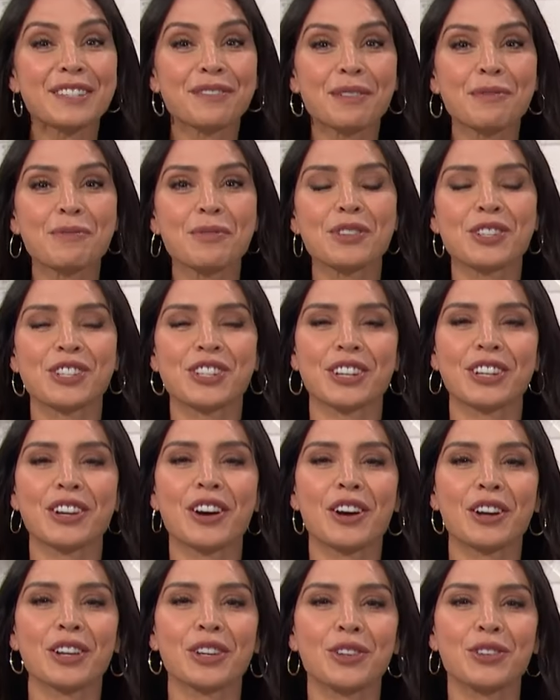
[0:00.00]
for watching
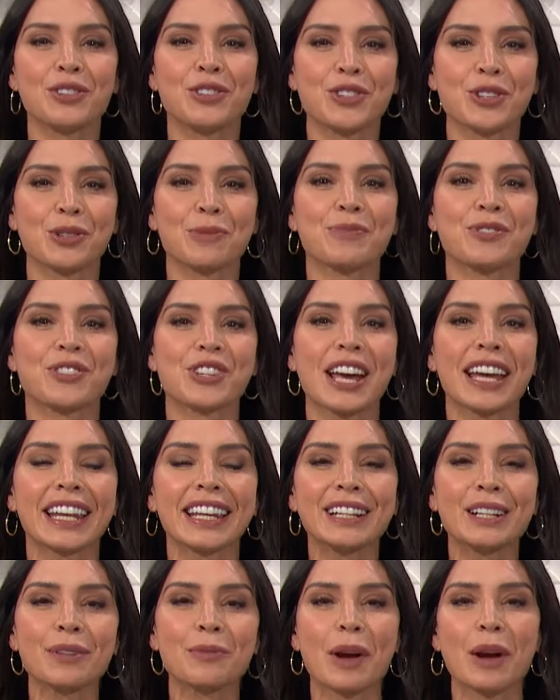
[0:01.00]
our YouTube
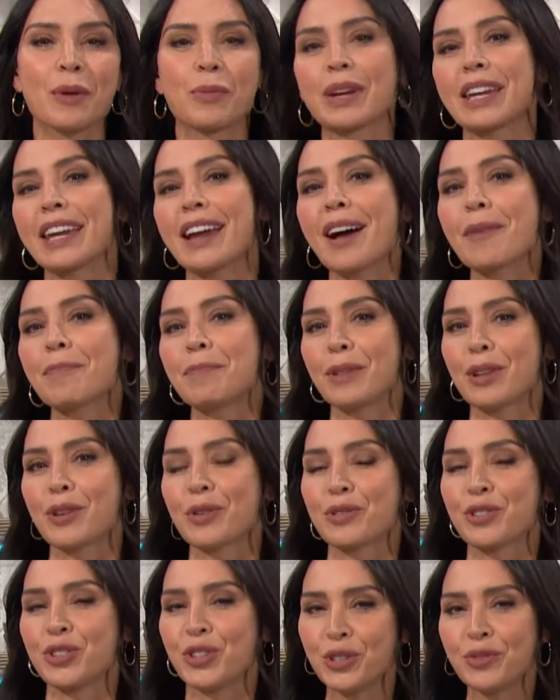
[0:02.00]
channel where we
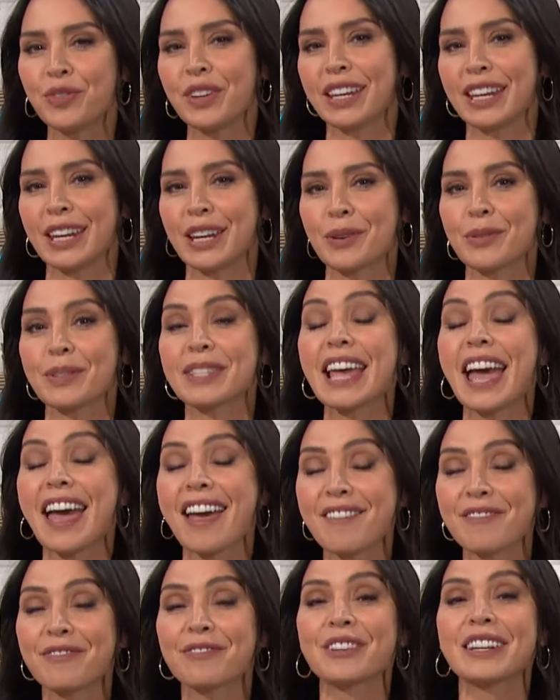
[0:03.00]
upload new videos
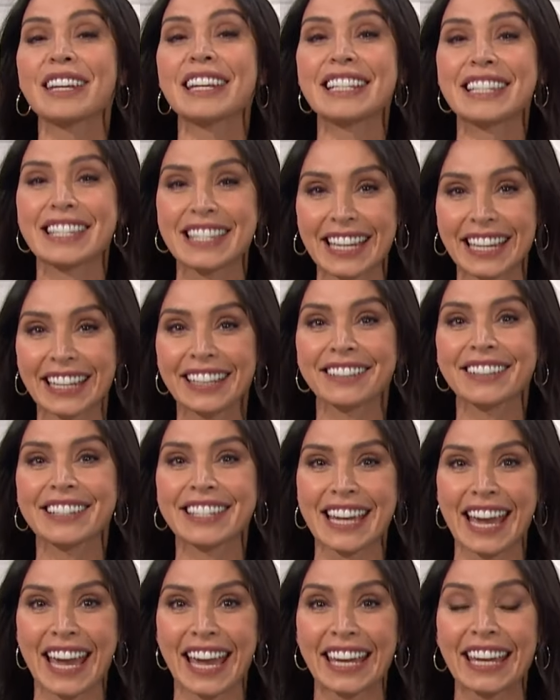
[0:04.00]
every single
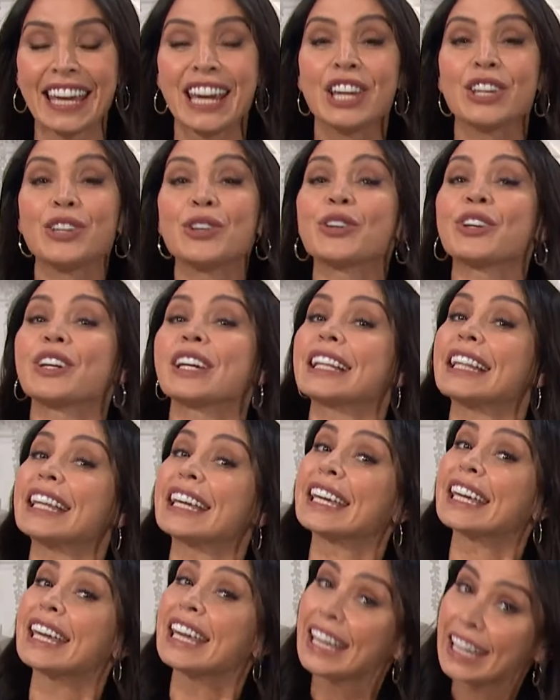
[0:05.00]
day. You can
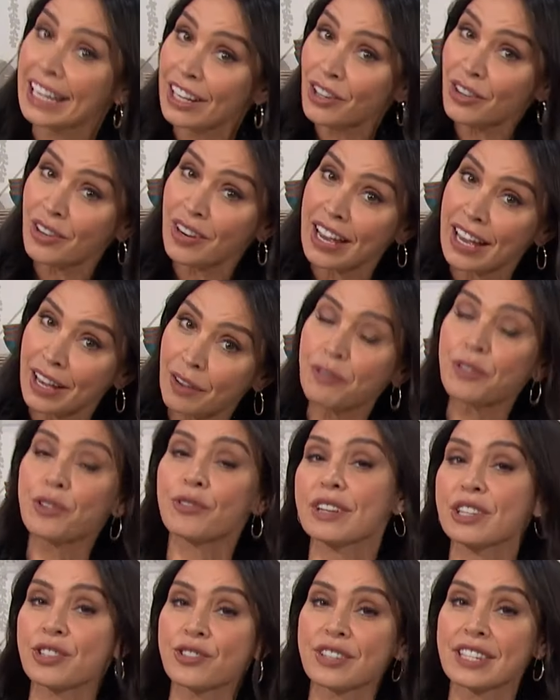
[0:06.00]
click here if
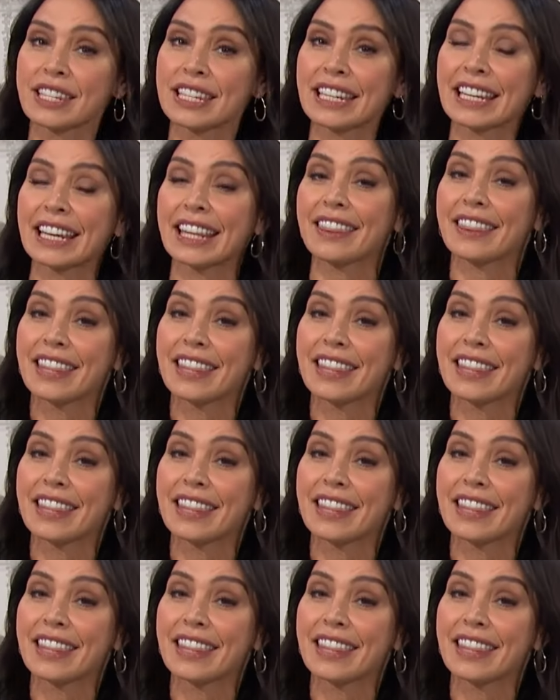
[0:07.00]
you're interested in